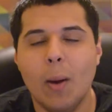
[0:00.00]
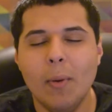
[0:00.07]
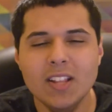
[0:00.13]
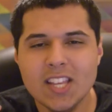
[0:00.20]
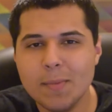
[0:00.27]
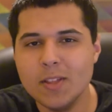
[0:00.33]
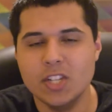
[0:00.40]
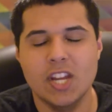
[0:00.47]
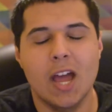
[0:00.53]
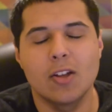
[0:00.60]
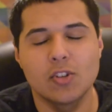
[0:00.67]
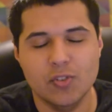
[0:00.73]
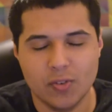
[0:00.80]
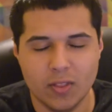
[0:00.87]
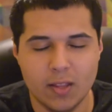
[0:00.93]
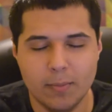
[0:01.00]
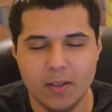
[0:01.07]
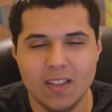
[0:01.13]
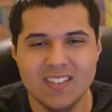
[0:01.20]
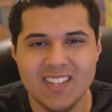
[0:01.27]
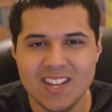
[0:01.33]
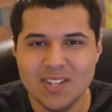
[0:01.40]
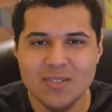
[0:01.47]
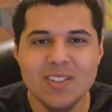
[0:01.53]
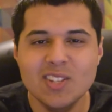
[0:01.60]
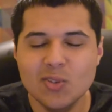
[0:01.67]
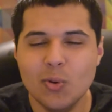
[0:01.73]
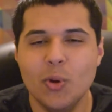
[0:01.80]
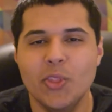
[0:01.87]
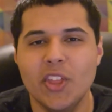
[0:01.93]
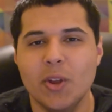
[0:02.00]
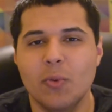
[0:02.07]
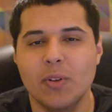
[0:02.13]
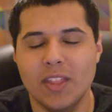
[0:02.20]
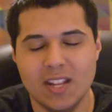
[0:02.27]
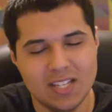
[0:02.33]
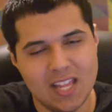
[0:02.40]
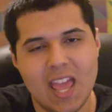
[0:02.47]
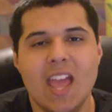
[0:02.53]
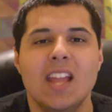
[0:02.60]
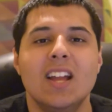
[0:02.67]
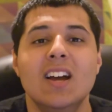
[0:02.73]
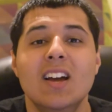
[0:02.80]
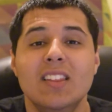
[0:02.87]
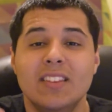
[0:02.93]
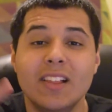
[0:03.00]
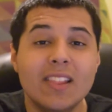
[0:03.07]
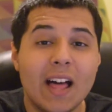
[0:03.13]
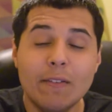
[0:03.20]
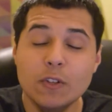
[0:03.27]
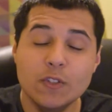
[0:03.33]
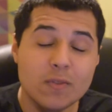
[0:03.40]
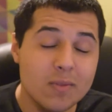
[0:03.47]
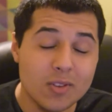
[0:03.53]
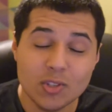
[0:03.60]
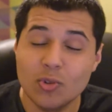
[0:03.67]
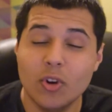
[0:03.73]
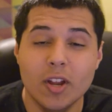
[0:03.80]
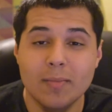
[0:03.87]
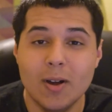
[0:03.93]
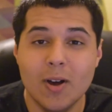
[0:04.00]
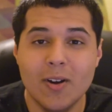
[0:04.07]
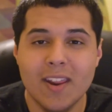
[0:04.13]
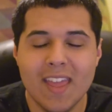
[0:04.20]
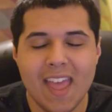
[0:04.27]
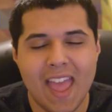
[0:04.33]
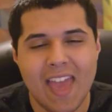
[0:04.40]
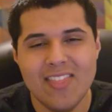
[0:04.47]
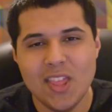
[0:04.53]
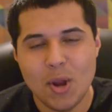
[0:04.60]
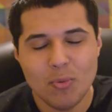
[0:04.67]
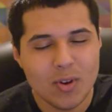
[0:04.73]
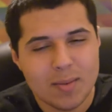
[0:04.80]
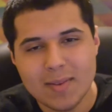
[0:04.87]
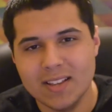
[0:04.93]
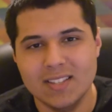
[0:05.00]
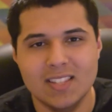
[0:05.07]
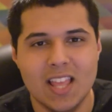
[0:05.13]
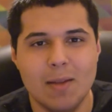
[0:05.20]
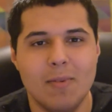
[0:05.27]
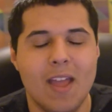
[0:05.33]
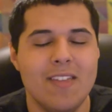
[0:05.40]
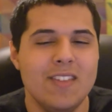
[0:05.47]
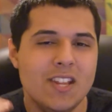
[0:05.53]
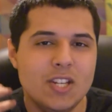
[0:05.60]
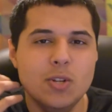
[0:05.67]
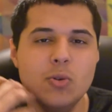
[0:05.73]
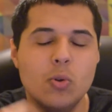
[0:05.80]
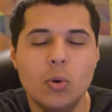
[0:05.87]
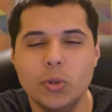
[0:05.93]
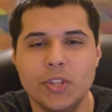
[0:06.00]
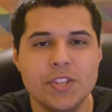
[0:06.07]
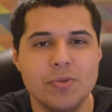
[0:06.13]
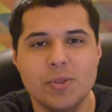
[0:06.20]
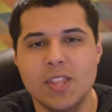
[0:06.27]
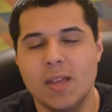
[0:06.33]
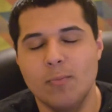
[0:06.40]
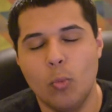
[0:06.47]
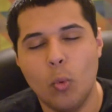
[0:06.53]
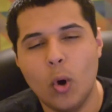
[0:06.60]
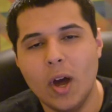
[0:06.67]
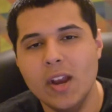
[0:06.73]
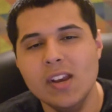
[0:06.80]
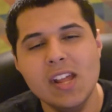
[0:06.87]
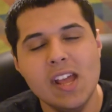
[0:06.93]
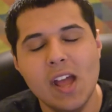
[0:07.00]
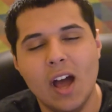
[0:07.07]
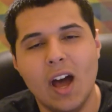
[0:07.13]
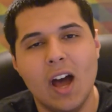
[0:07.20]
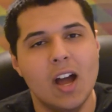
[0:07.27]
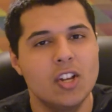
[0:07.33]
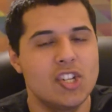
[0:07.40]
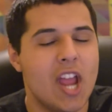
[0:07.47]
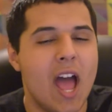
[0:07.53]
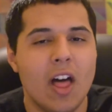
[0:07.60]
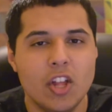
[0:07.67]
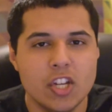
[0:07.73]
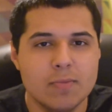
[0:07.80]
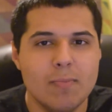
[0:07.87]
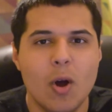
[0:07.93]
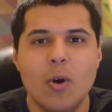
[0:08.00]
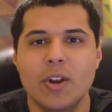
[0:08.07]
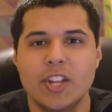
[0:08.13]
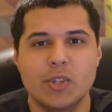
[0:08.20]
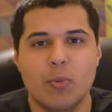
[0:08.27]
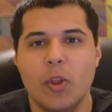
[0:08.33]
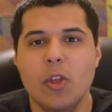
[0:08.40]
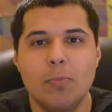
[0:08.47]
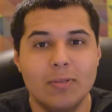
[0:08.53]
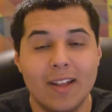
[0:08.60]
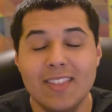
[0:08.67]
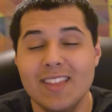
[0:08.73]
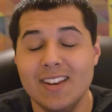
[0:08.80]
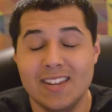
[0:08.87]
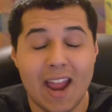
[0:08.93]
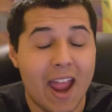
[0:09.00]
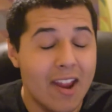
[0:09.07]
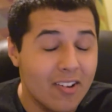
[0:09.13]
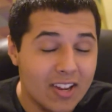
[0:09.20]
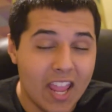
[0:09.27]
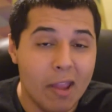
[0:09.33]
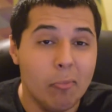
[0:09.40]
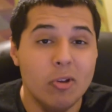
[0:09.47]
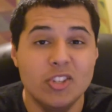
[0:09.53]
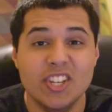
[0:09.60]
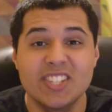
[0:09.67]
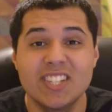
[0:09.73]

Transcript: want to talk about the challenges for a little bit, because they do this cool thing where they take the levels from the story mode and they remix them, and they do cool things with them. One challenge mode is where you play the entire game with just